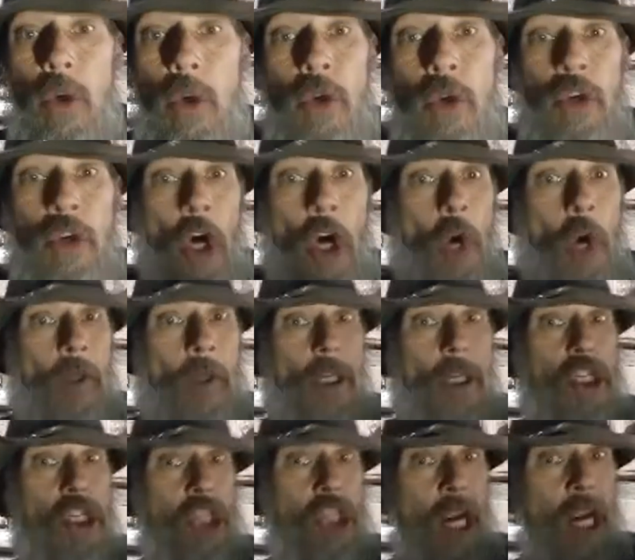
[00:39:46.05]
Oh, you know
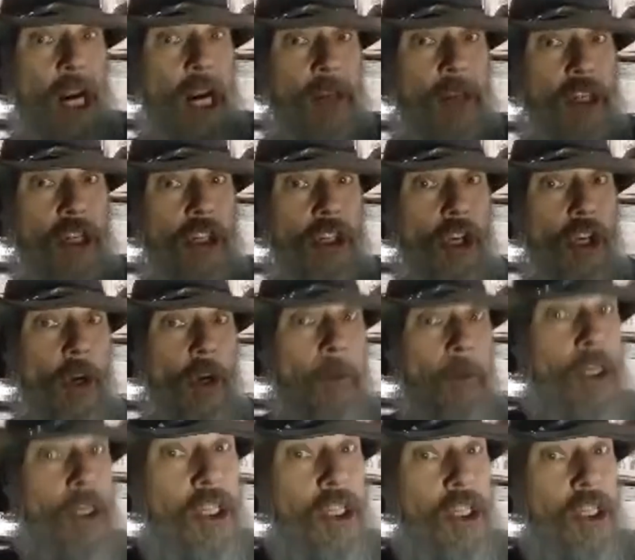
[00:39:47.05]
what the sheriffs are
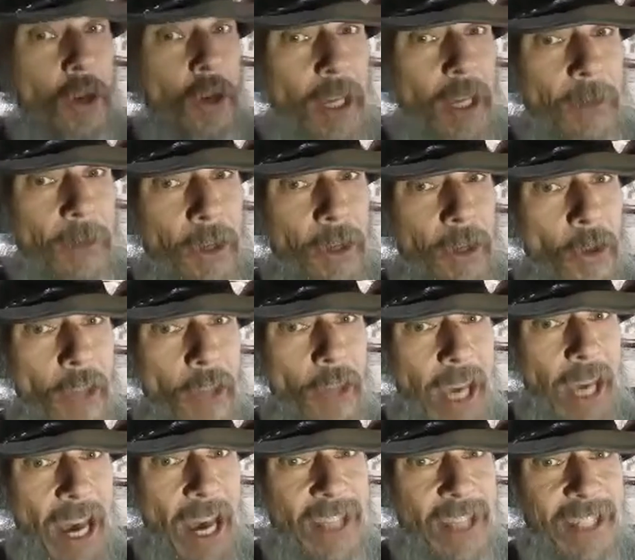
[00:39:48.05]
doing, but you don't even know
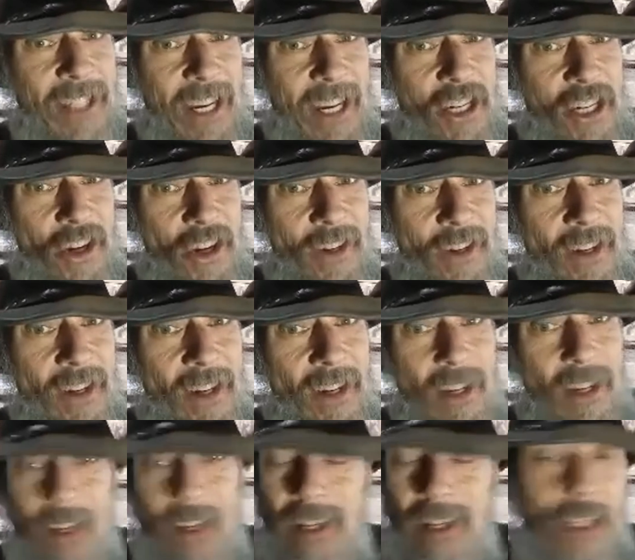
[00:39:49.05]
the gas station.
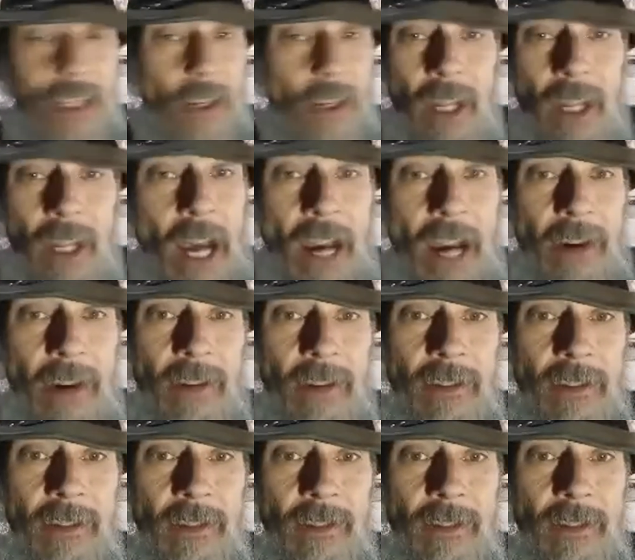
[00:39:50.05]
You're a liar.